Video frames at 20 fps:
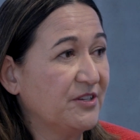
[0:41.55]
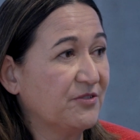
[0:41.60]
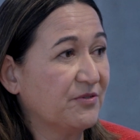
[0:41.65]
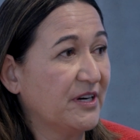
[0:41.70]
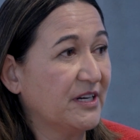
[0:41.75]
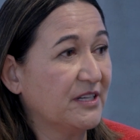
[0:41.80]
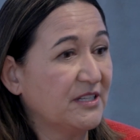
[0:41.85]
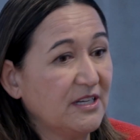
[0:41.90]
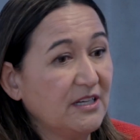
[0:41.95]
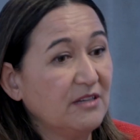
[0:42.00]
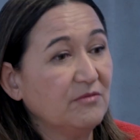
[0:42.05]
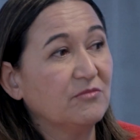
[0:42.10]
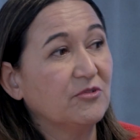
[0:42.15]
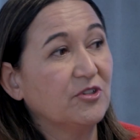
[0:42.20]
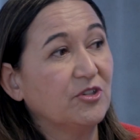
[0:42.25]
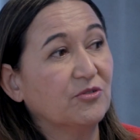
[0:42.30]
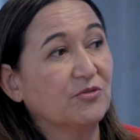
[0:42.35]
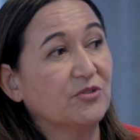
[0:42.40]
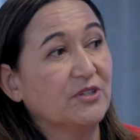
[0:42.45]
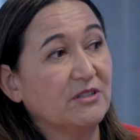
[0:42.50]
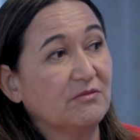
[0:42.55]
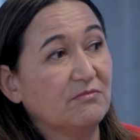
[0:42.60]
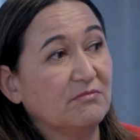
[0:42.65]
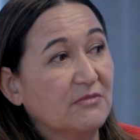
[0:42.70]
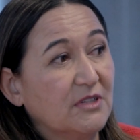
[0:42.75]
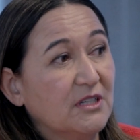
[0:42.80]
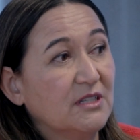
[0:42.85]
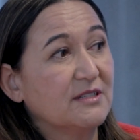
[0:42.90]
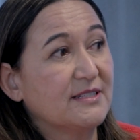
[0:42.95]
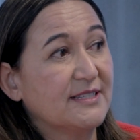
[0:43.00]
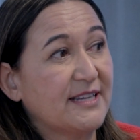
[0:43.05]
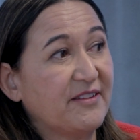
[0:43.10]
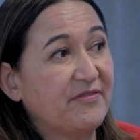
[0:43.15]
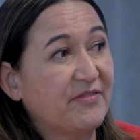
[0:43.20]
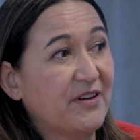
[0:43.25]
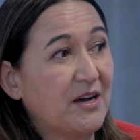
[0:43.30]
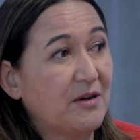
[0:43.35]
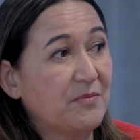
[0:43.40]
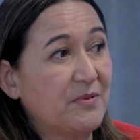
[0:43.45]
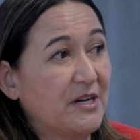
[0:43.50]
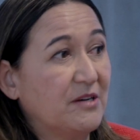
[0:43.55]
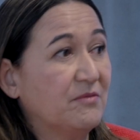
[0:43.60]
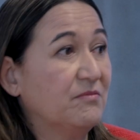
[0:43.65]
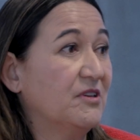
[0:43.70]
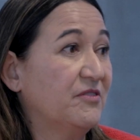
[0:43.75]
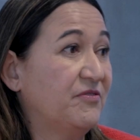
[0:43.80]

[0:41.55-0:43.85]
director, you're in safe harbour.